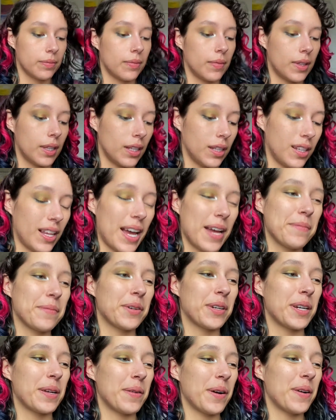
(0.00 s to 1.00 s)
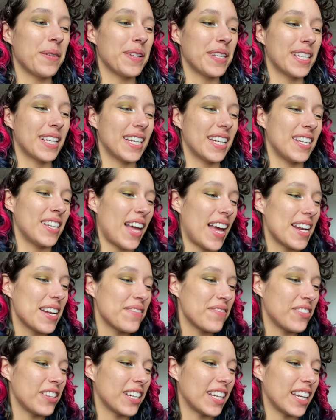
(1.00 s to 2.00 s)
lime green, oh, it's gonna end
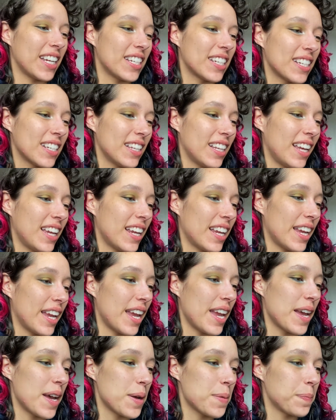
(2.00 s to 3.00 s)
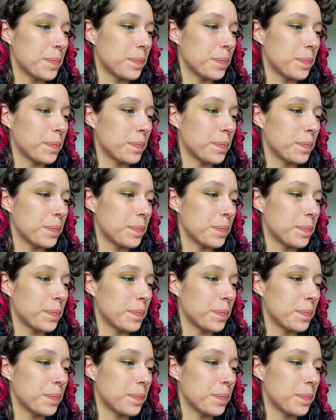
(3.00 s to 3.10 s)
up looking like a,